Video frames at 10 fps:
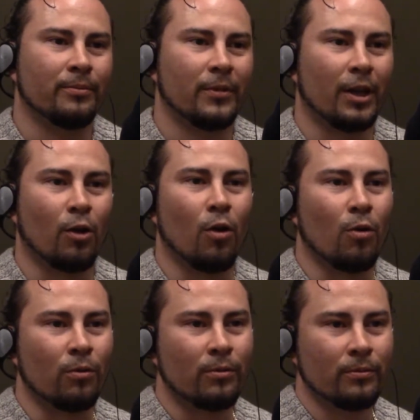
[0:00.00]
it
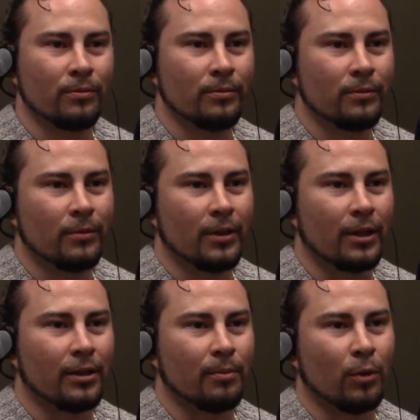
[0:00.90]
go,
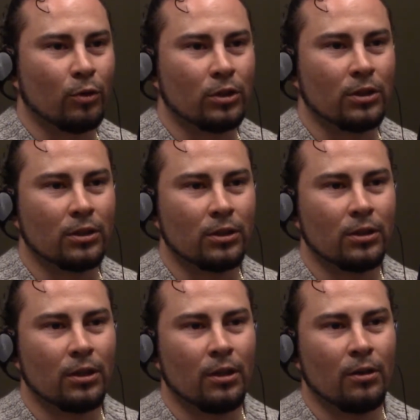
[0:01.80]
let the emotions
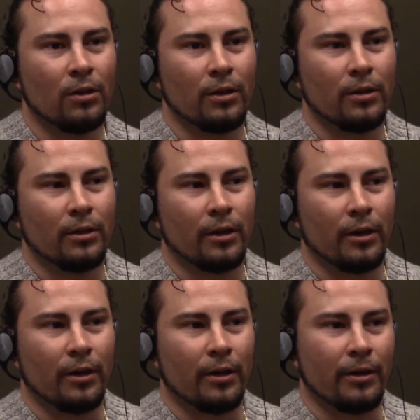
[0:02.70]

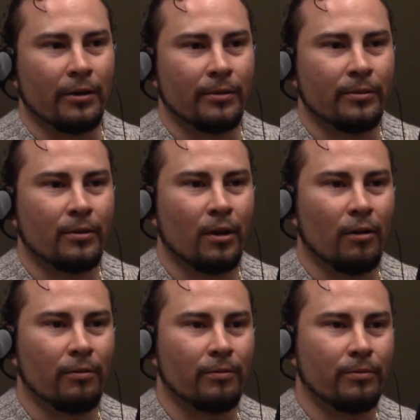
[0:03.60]
of
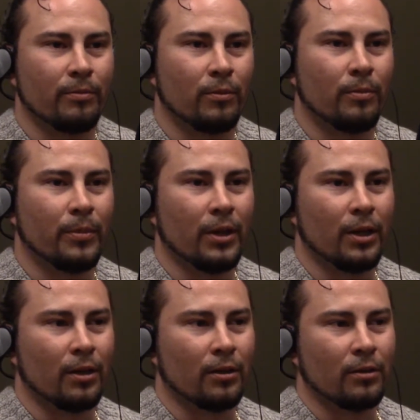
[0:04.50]

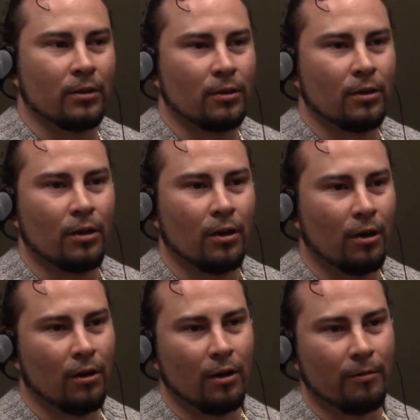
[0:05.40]
being
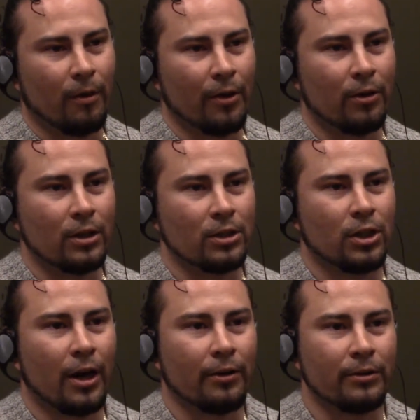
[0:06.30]
a fatherless
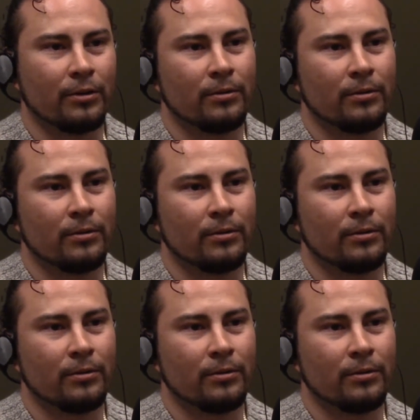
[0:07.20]
child,